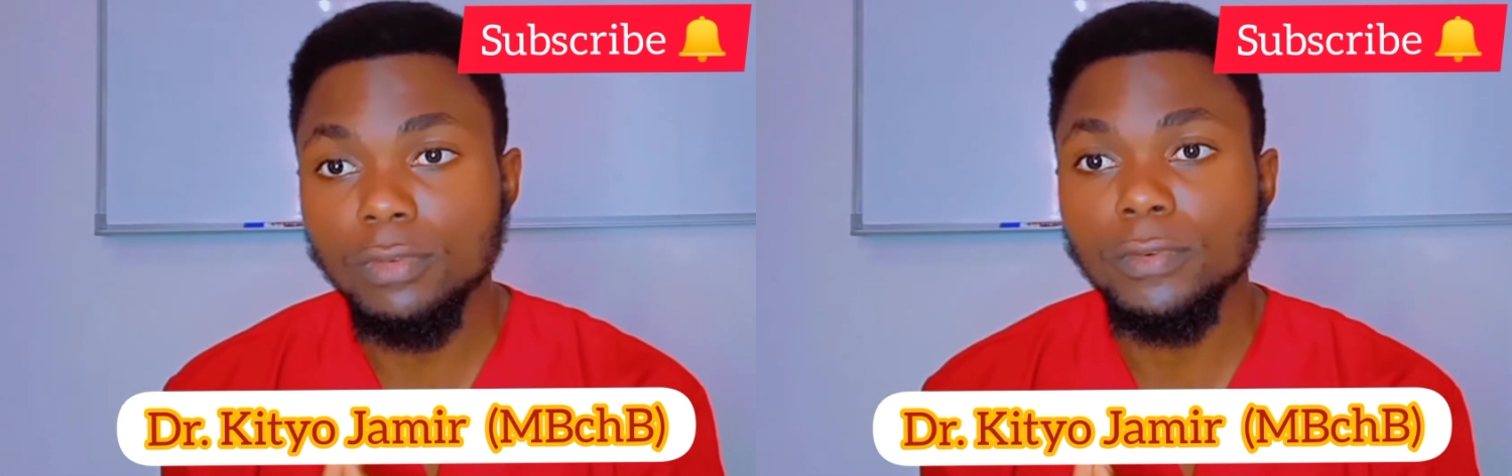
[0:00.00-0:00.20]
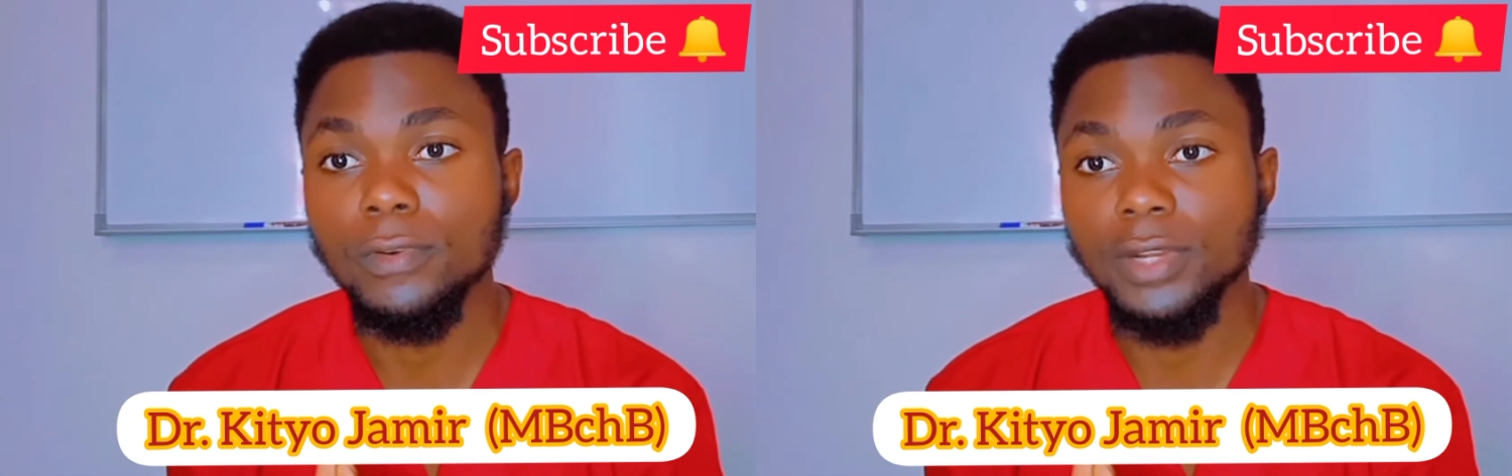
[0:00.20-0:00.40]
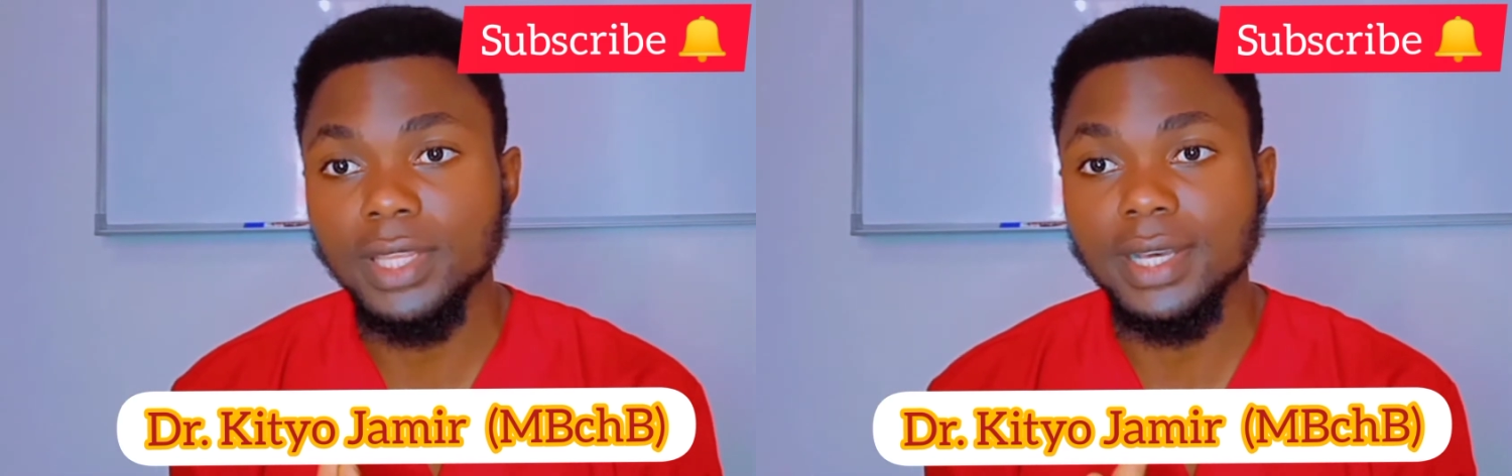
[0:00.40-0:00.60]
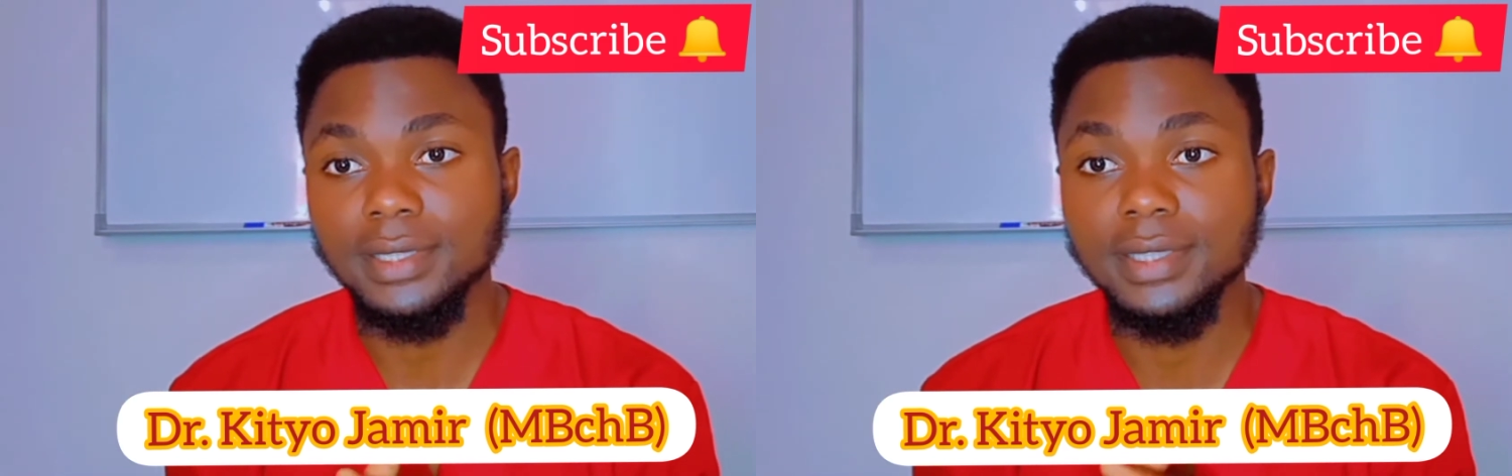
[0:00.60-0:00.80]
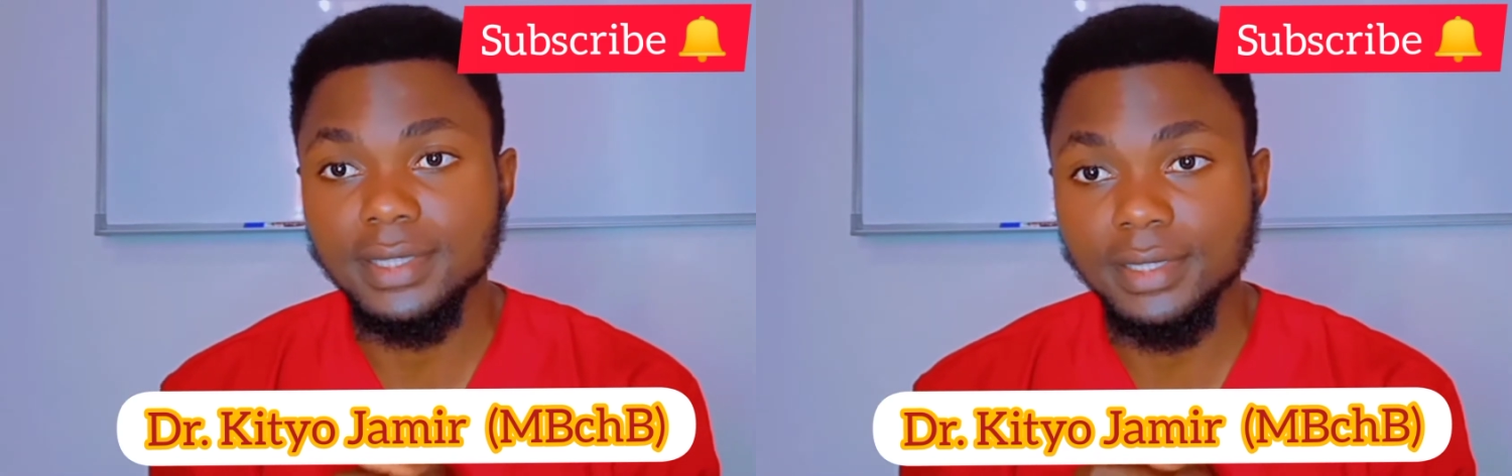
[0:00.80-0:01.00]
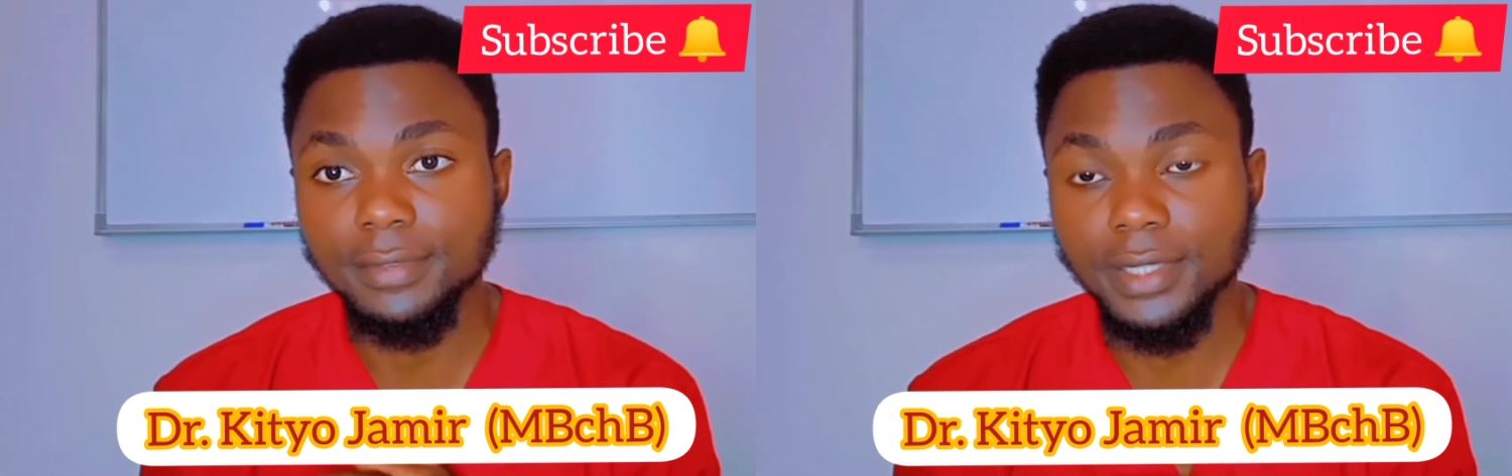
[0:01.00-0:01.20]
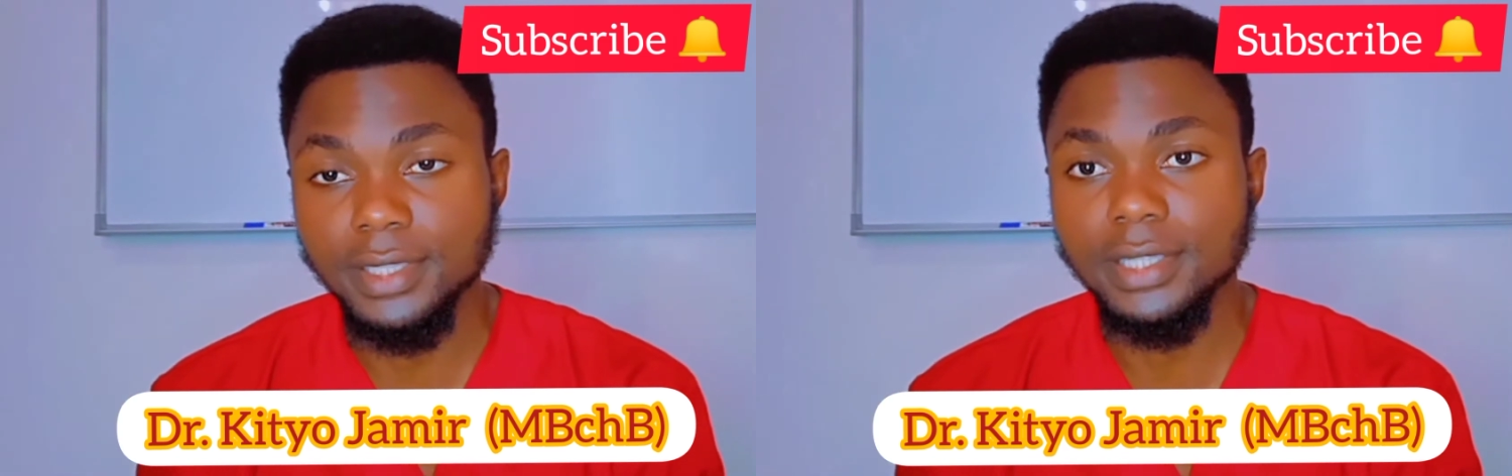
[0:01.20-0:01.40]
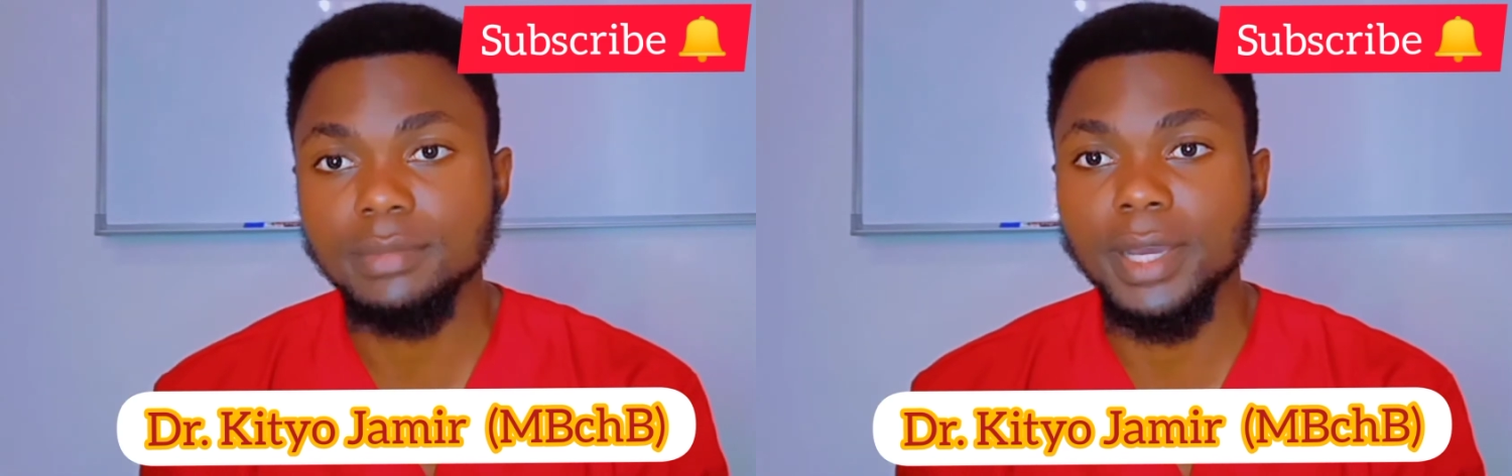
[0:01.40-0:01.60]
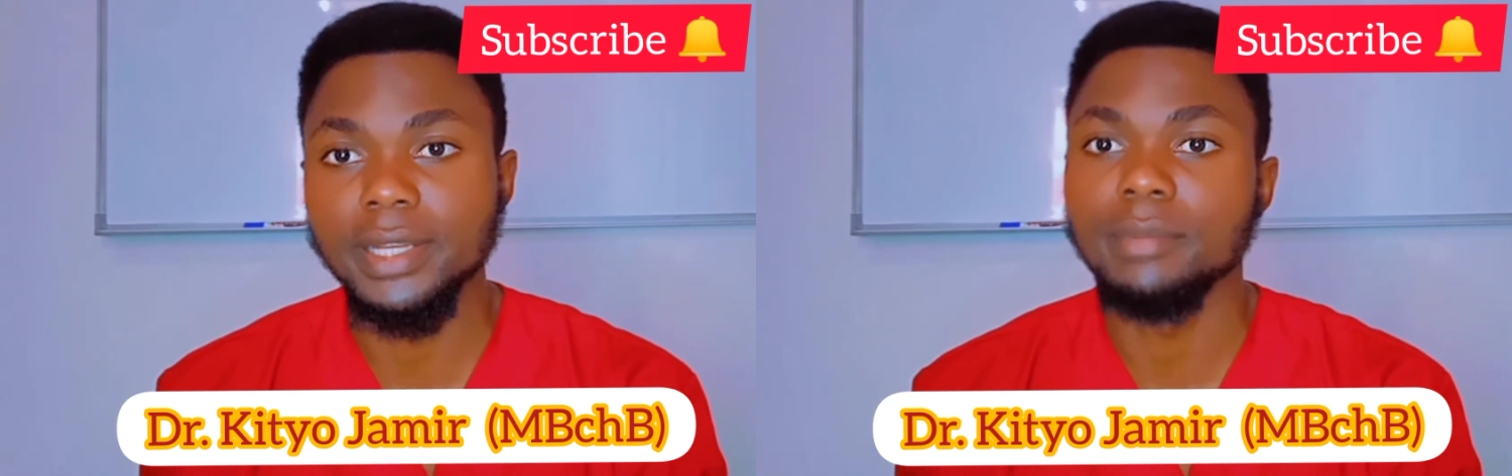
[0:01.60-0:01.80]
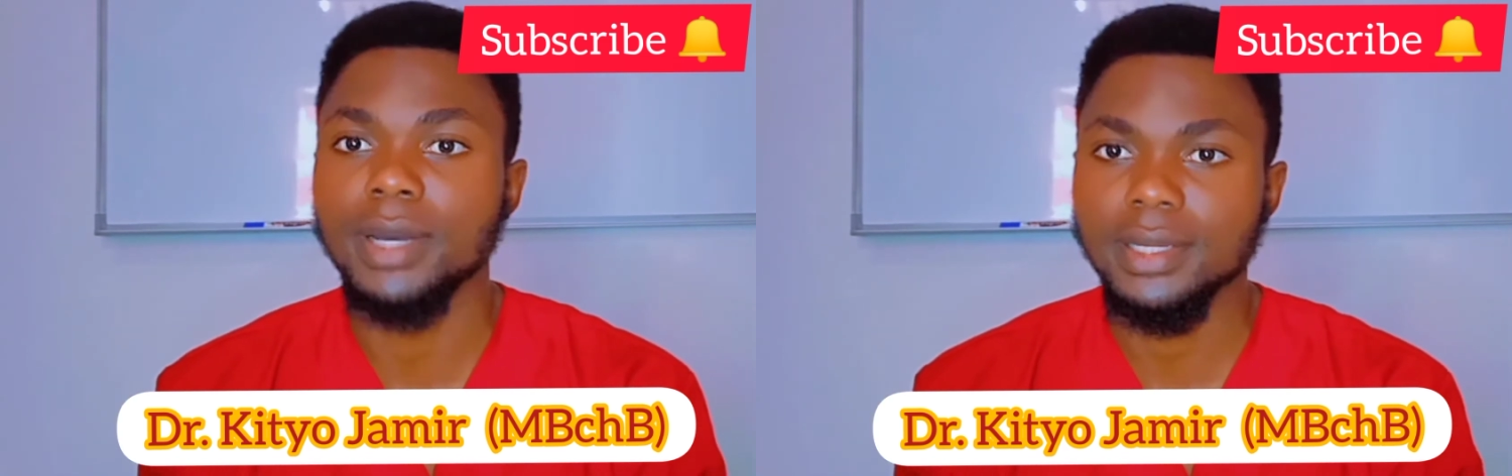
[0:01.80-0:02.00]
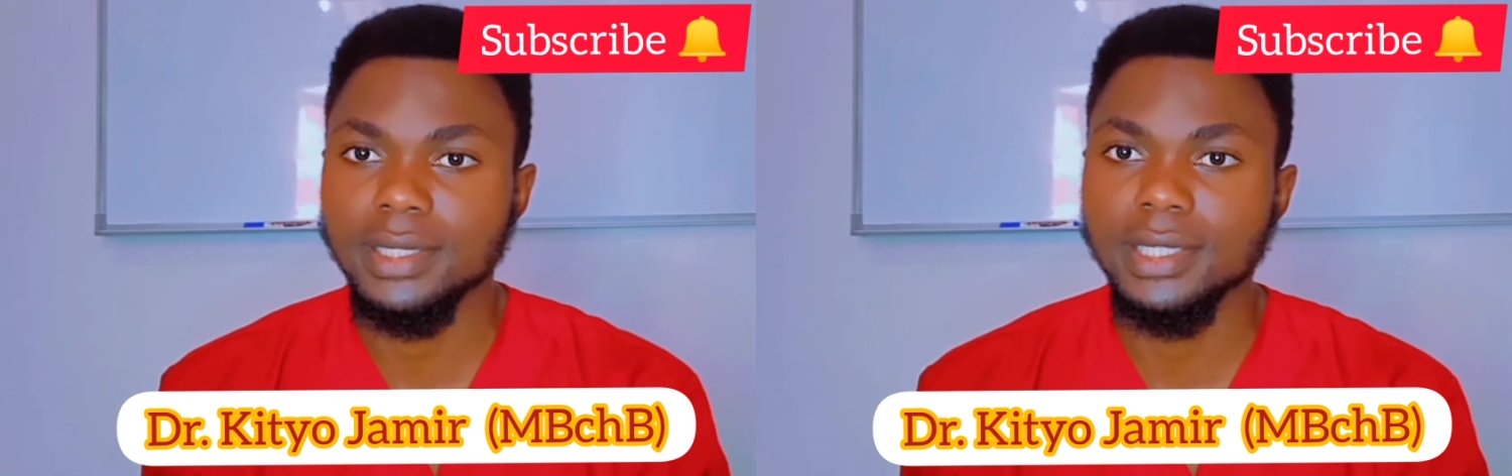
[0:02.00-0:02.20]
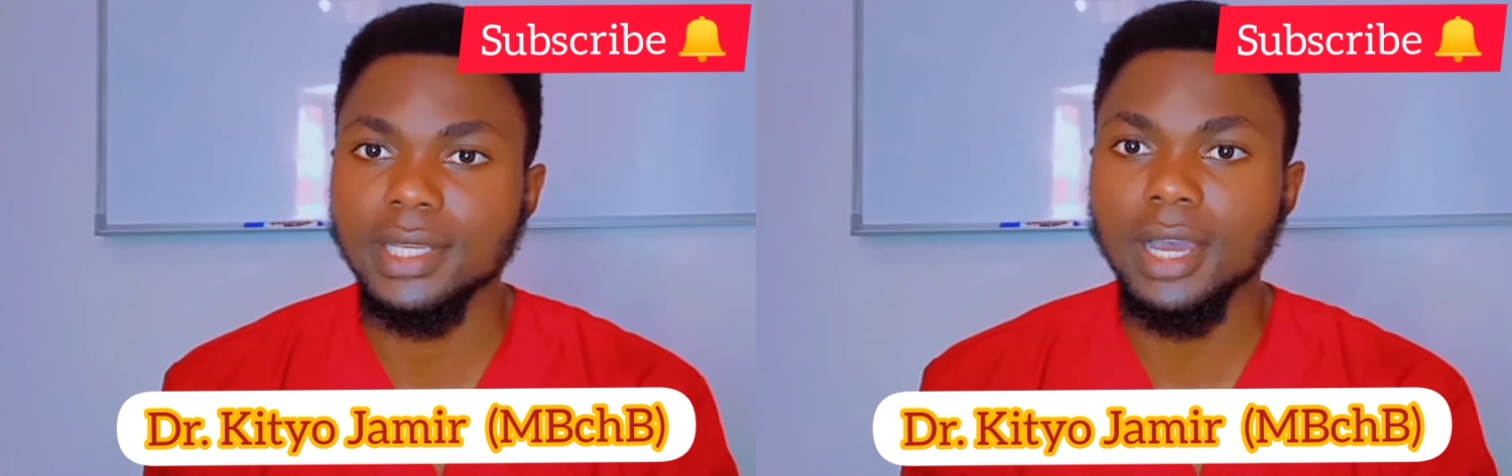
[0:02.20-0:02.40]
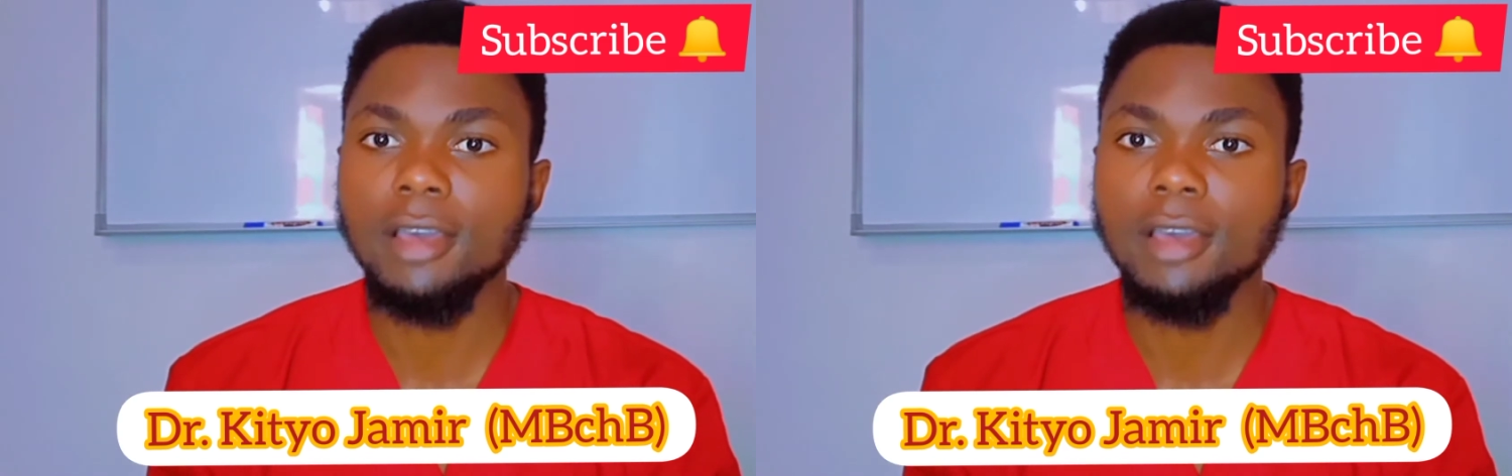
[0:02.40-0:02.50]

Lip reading: folic acid synthesis by the bacteria,